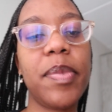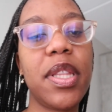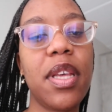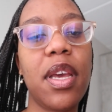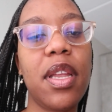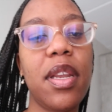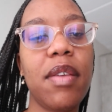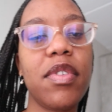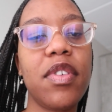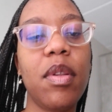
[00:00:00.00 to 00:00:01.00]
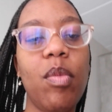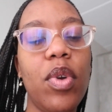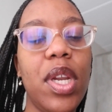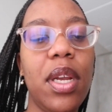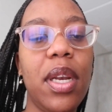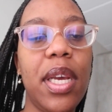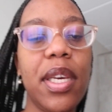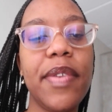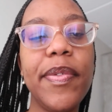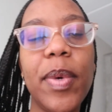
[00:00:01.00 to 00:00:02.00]
But then every single morning,
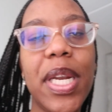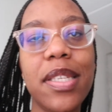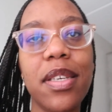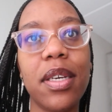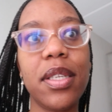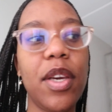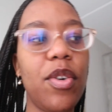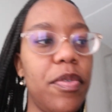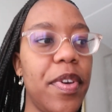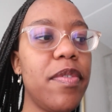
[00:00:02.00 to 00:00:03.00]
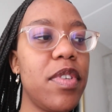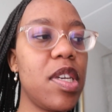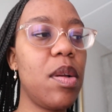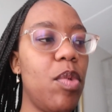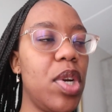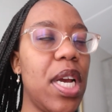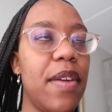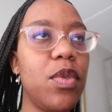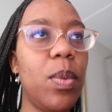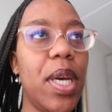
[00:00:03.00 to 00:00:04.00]
like even when I take a day off, every single morning I
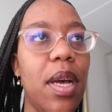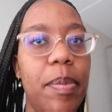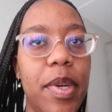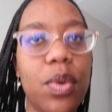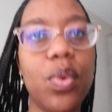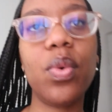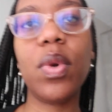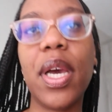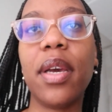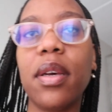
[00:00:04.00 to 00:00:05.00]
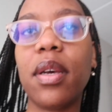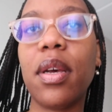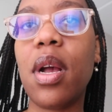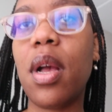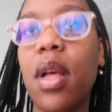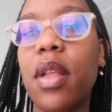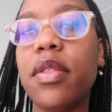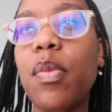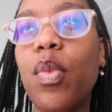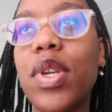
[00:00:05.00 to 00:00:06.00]
have to wake up and do like
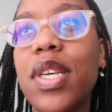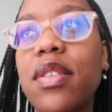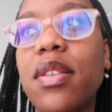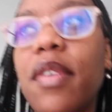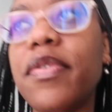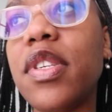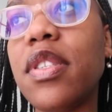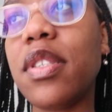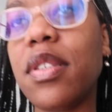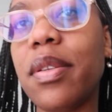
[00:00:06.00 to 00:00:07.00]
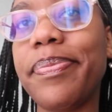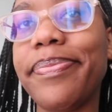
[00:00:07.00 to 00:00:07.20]
the morning stuff since